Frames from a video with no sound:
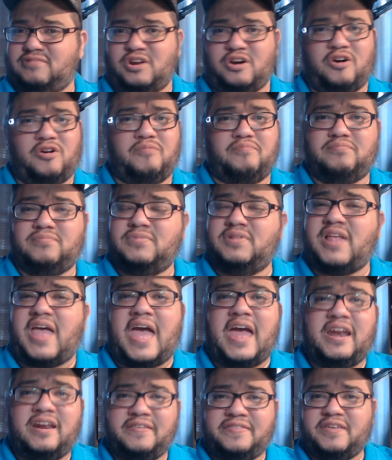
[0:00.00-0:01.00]
nope.
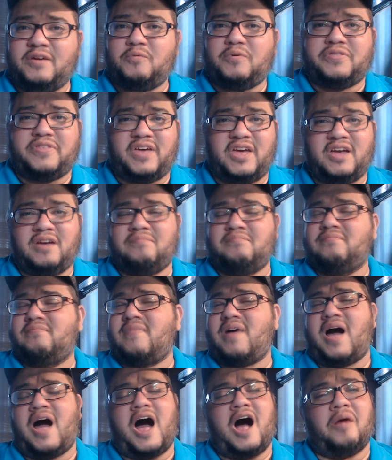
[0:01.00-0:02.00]
Anything with him,
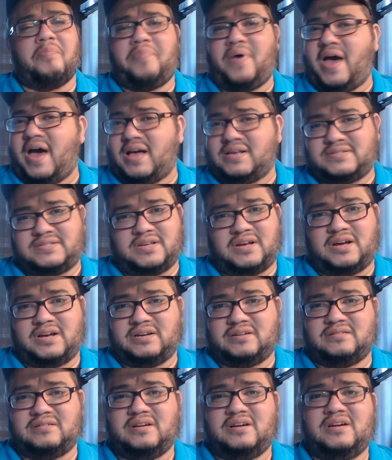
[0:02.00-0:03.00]
I'll pass
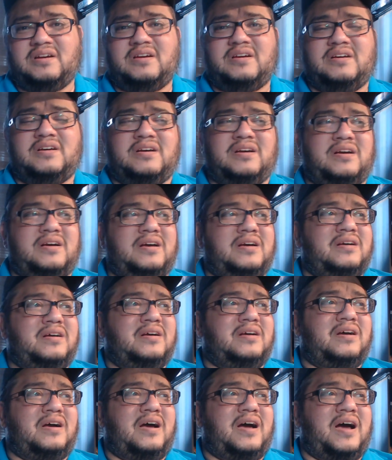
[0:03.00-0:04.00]
on.
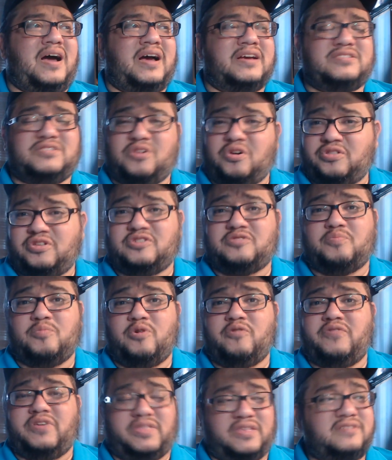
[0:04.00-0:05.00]
I saw this
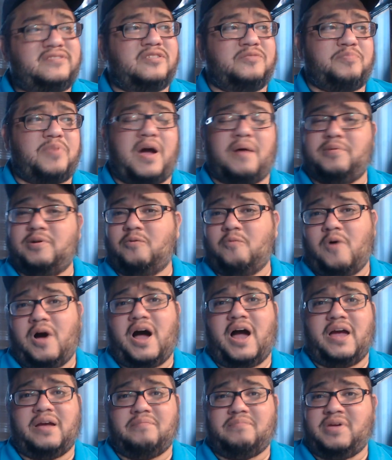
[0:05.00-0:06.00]
movie. This is probably
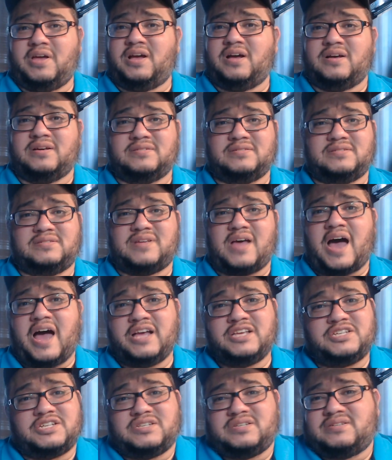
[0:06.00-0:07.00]
why, because
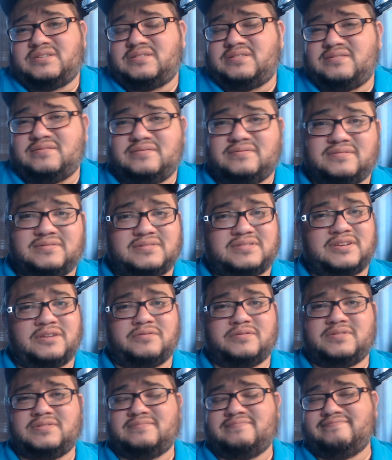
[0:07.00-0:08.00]

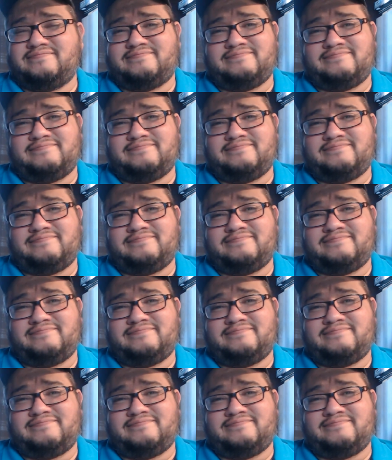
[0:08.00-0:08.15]
there was,